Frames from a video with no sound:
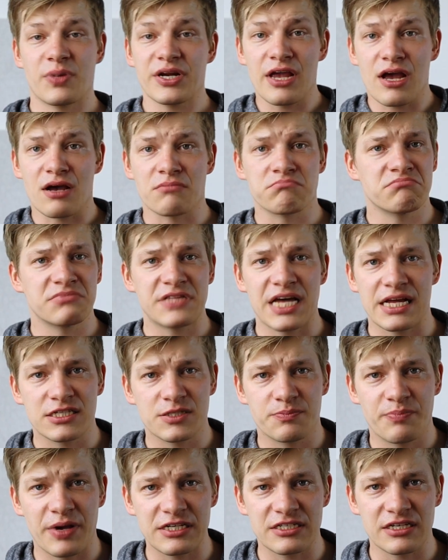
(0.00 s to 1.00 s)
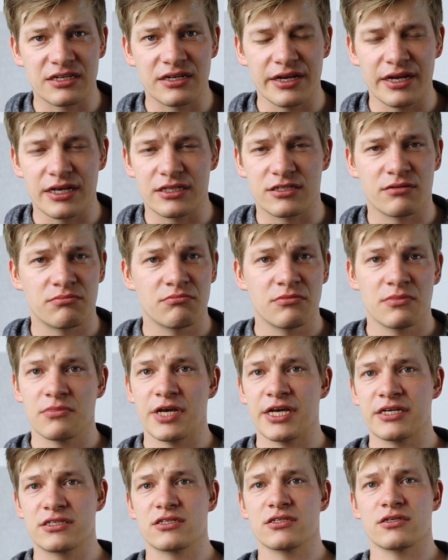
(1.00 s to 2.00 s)
But yeah, that's basically it.
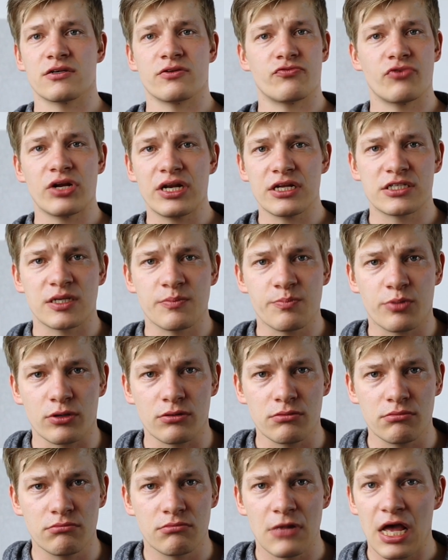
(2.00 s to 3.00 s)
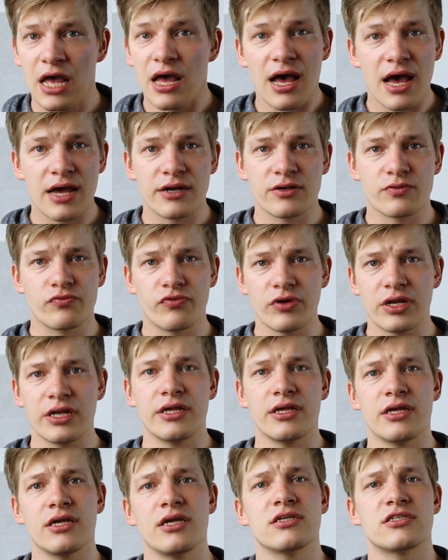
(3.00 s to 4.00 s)
It's really simple and
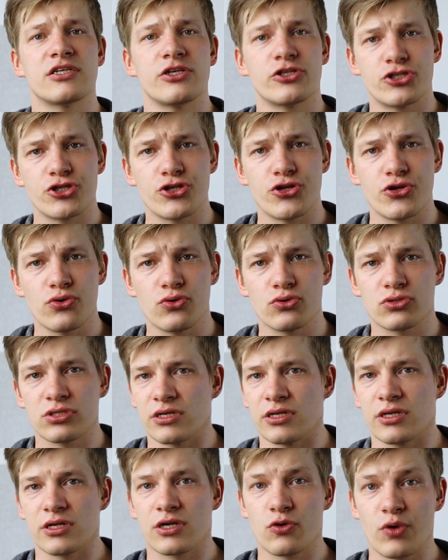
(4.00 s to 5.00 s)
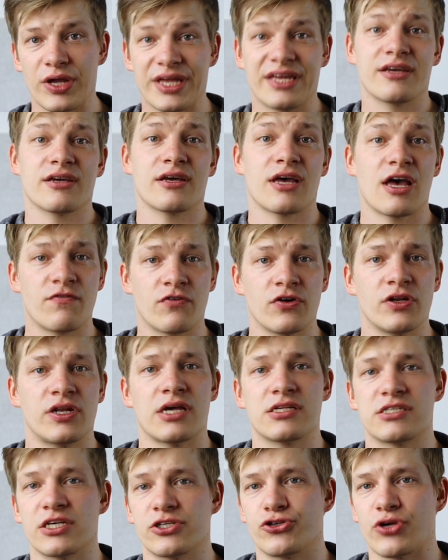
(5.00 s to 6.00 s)
really easy to use in quick
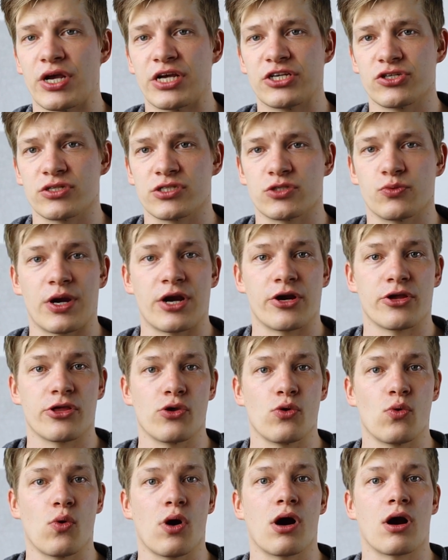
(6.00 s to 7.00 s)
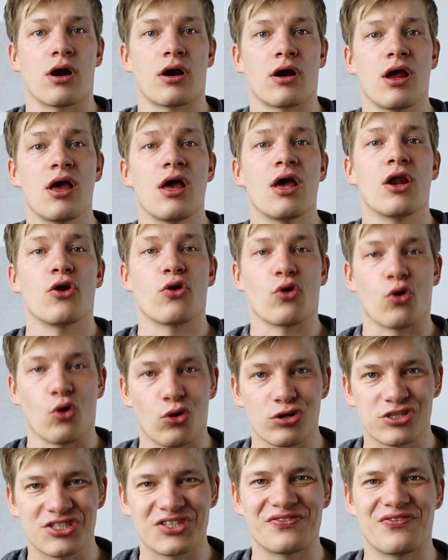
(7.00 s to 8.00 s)
everyday situations where you are
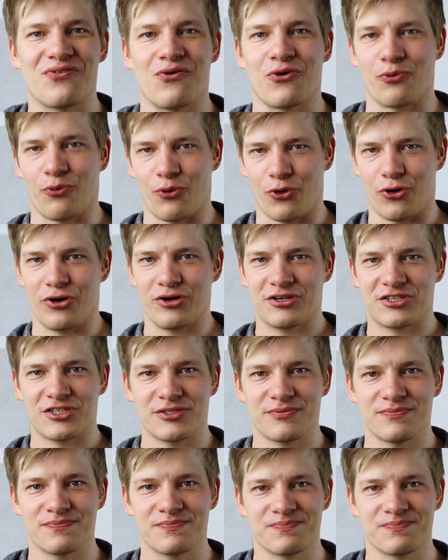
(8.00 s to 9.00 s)
lost for words.